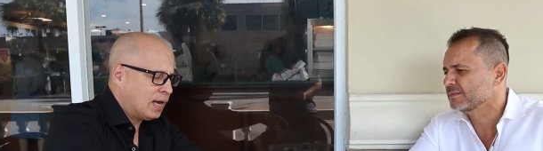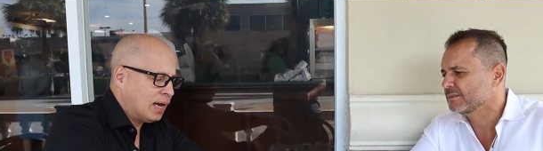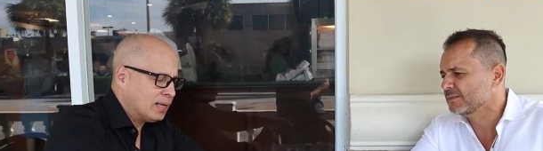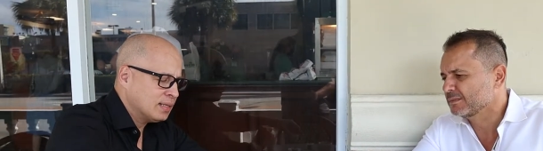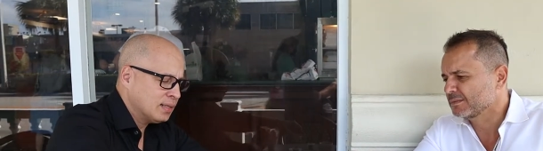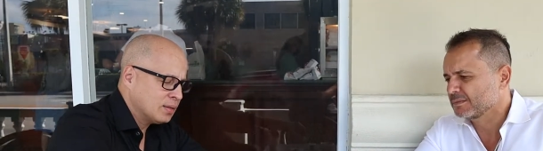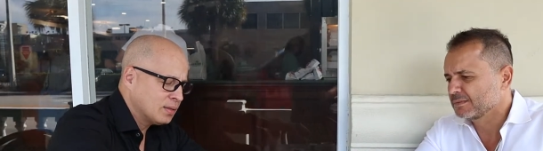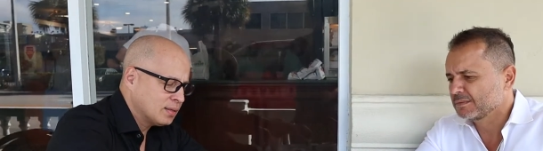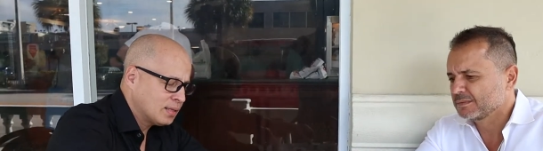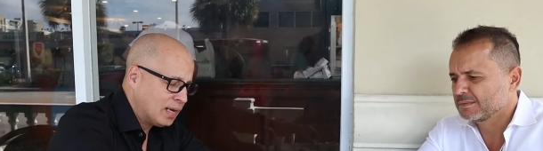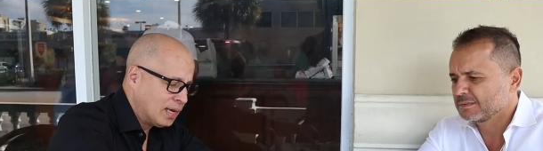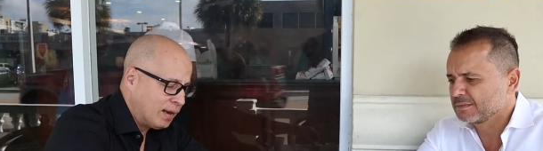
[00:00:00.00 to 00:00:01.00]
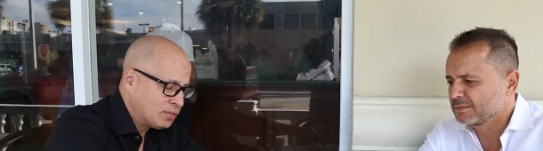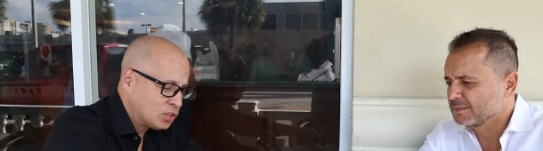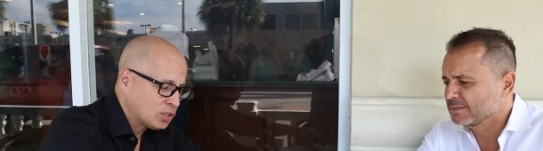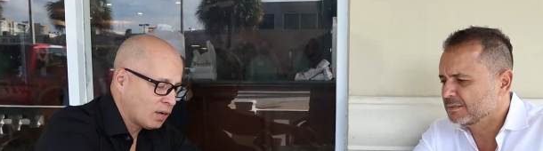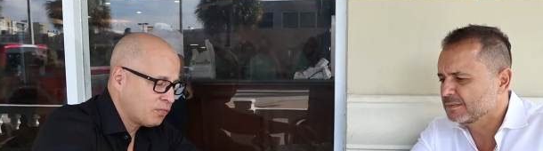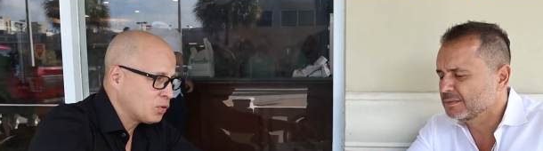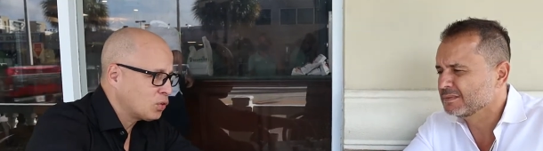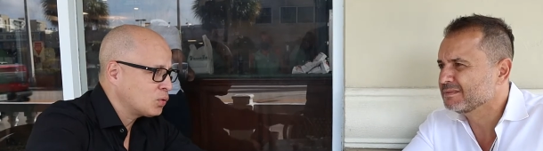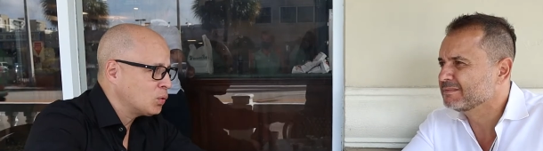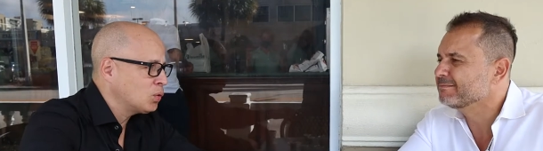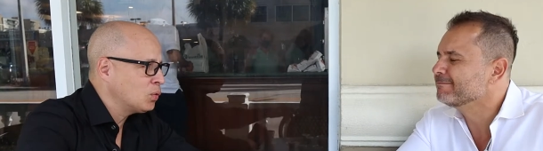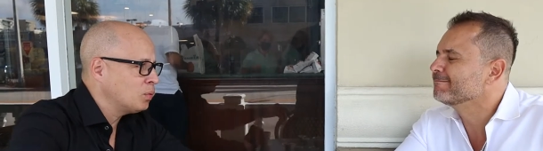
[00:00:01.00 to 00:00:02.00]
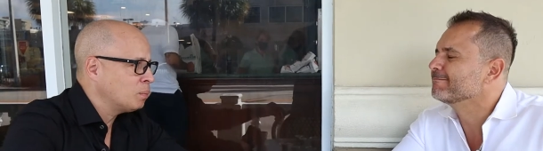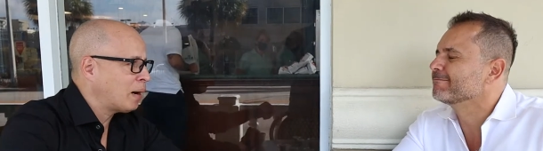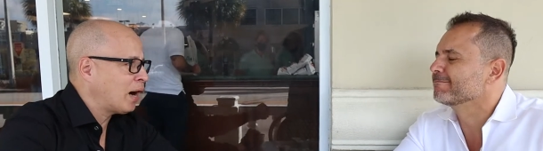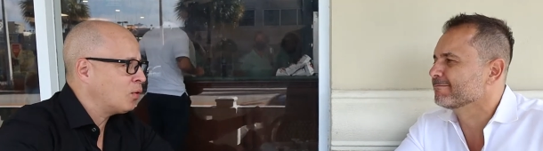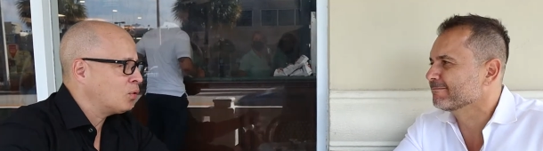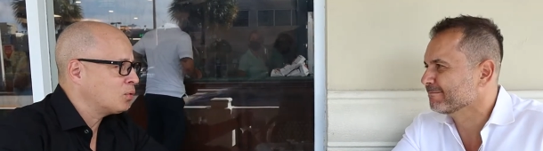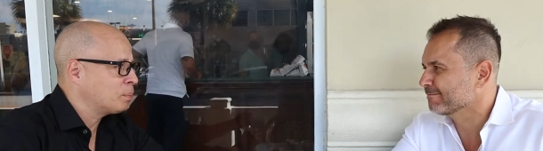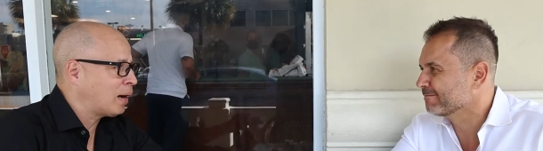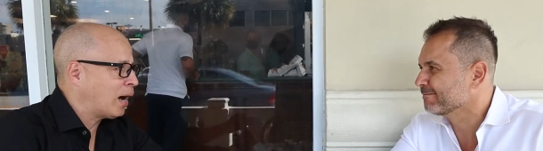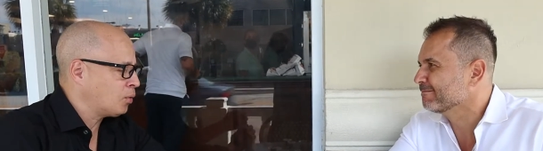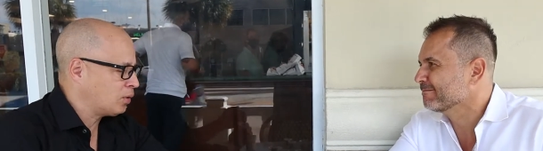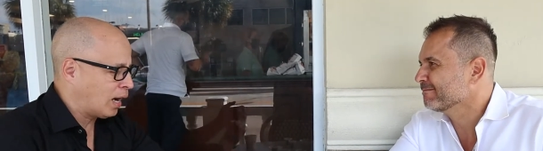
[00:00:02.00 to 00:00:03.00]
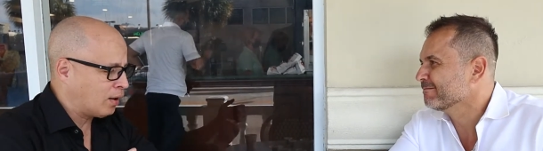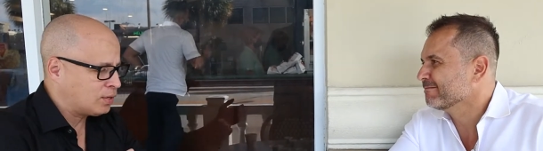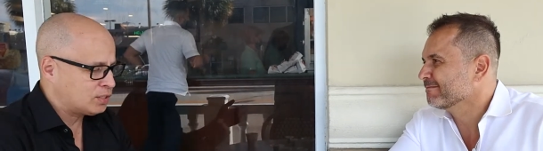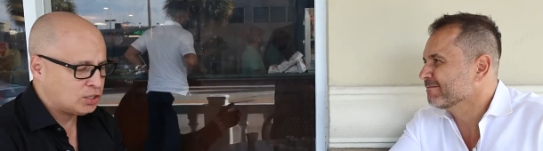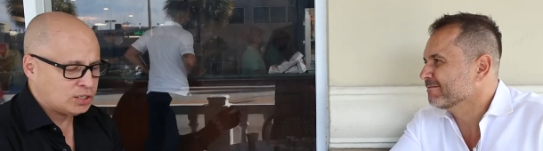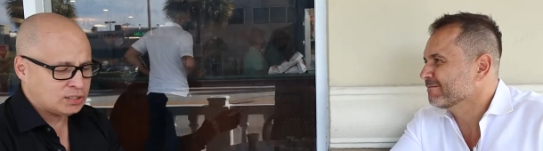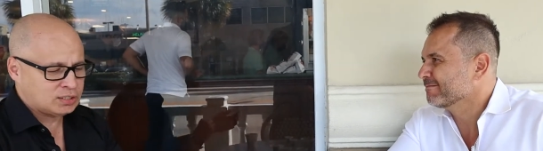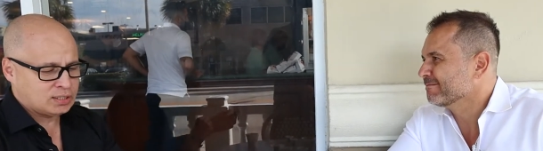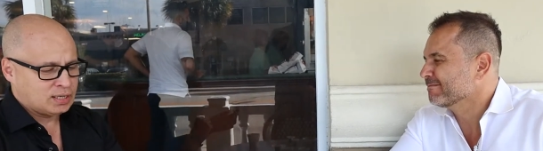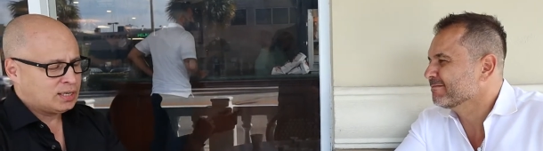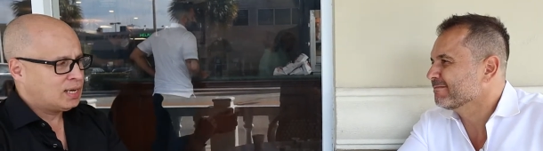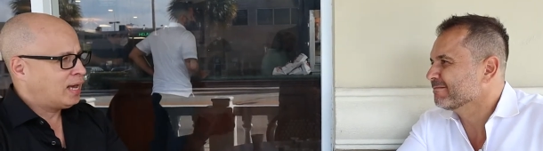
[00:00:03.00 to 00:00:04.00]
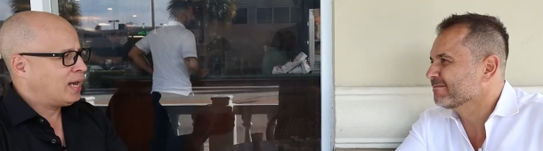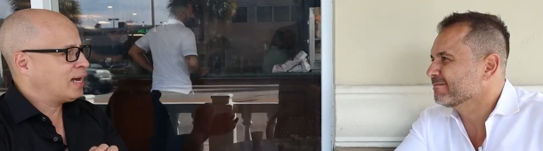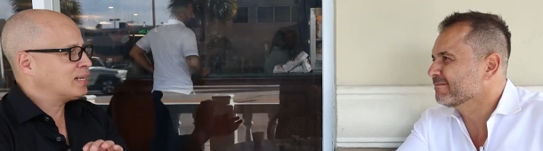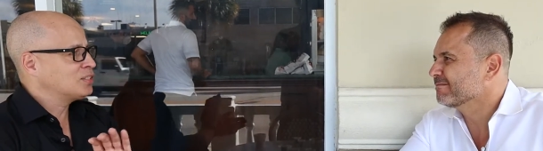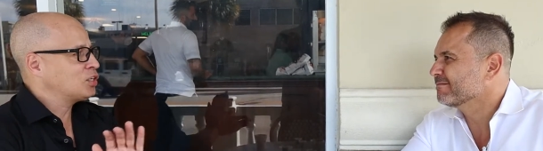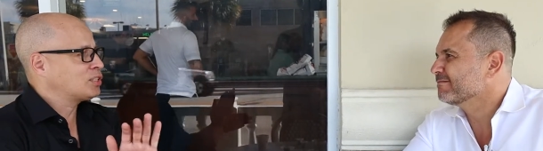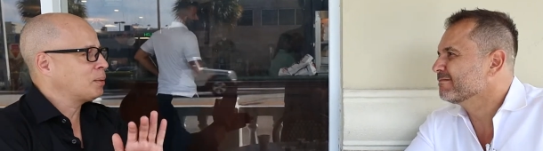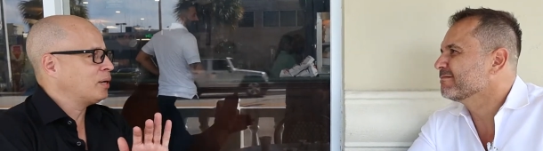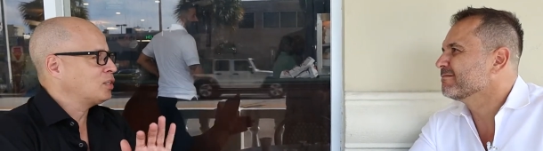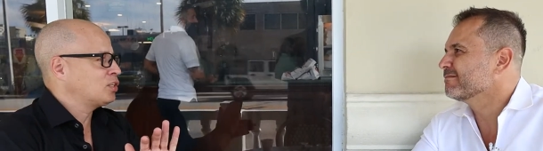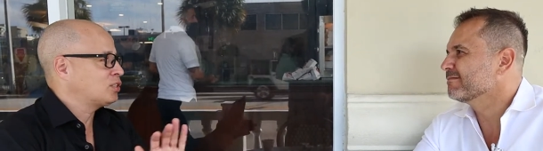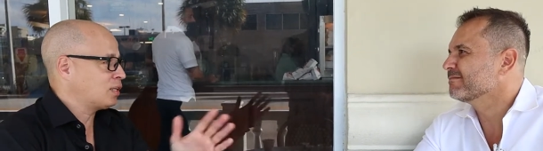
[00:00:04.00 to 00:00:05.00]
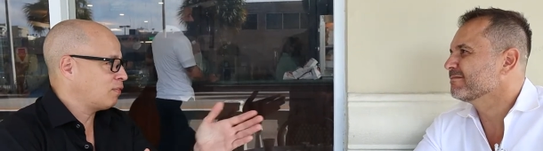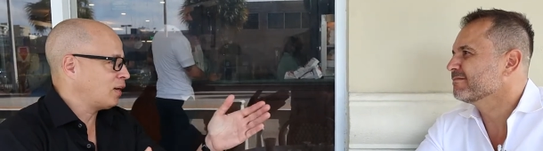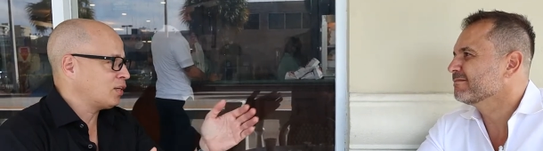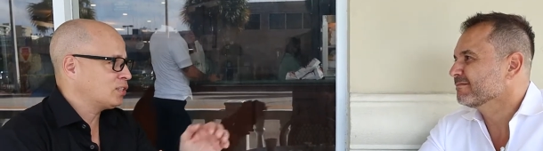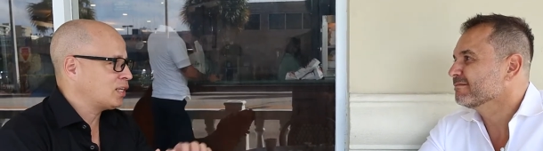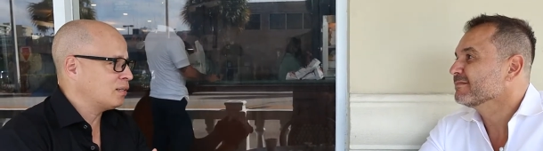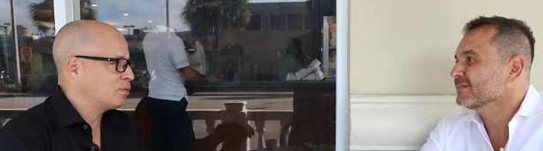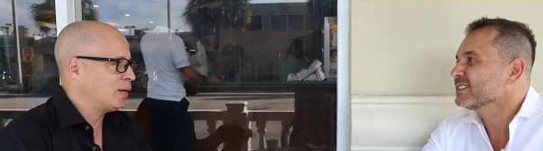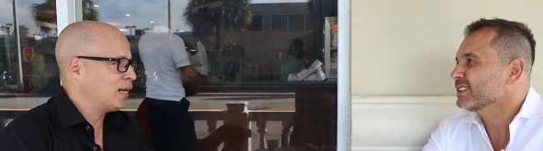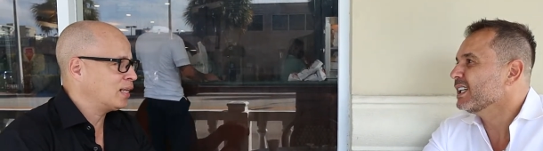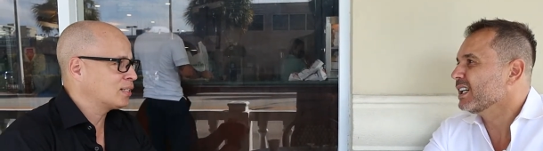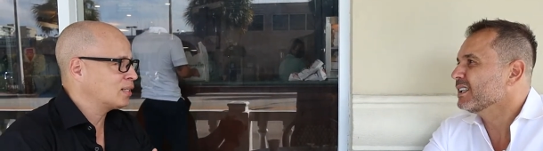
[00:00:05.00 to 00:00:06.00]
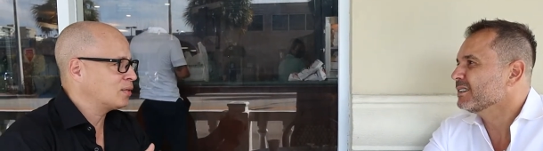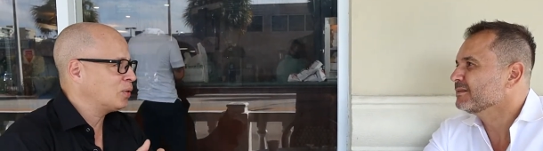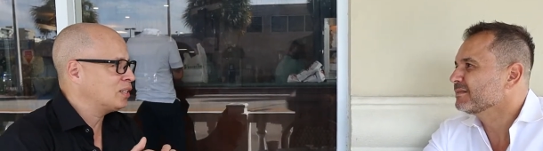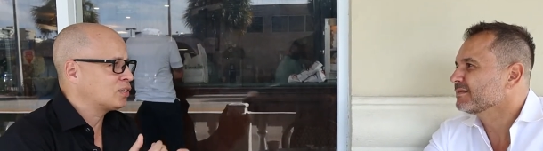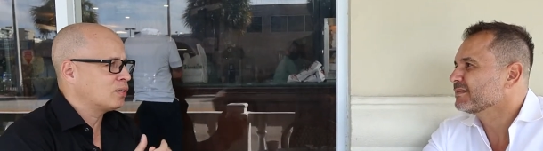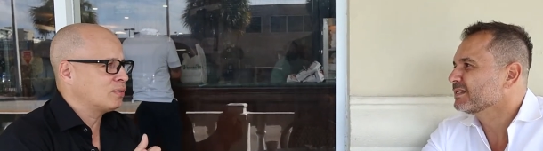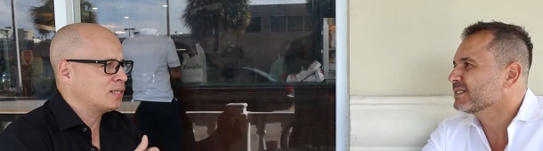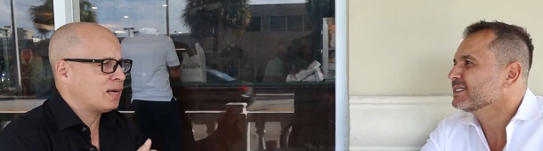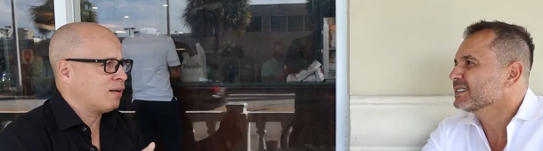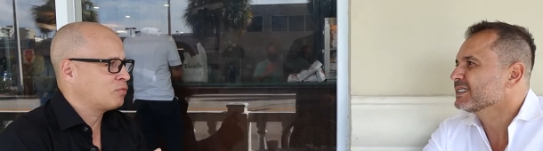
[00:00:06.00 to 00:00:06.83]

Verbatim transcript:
Speaker 1: and they have to suffer through power, power outages and just a bunch of stuff, like you said, related yeah. to the winter. And I